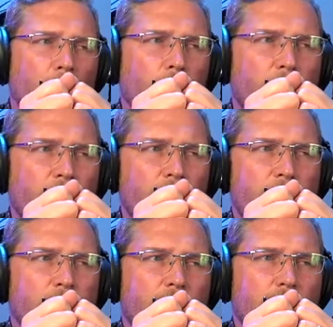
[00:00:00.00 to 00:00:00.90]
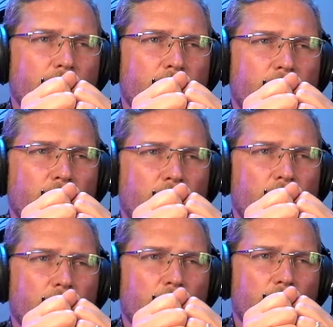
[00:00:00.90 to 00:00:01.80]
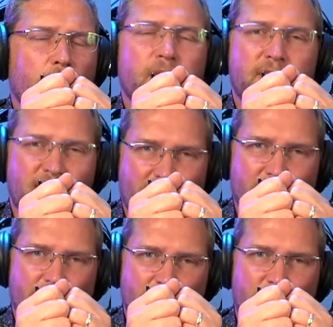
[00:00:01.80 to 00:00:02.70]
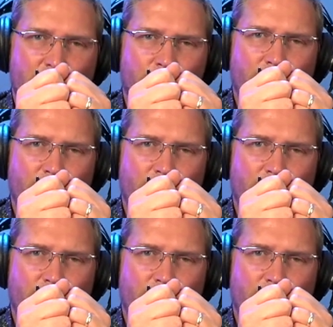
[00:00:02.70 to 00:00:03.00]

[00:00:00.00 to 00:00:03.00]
but they didn't uh, possess it.